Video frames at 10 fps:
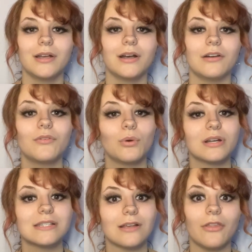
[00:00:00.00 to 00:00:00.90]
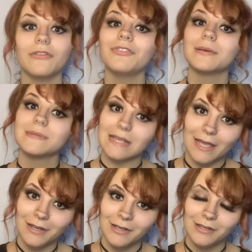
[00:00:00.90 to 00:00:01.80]
Of course, on the flip
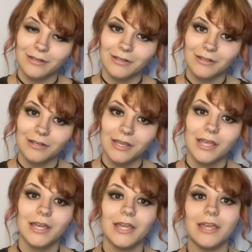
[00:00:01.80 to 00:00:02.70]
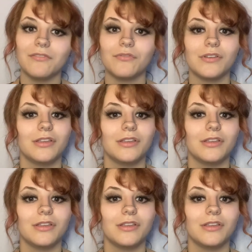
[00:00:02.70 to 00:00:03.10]
side, if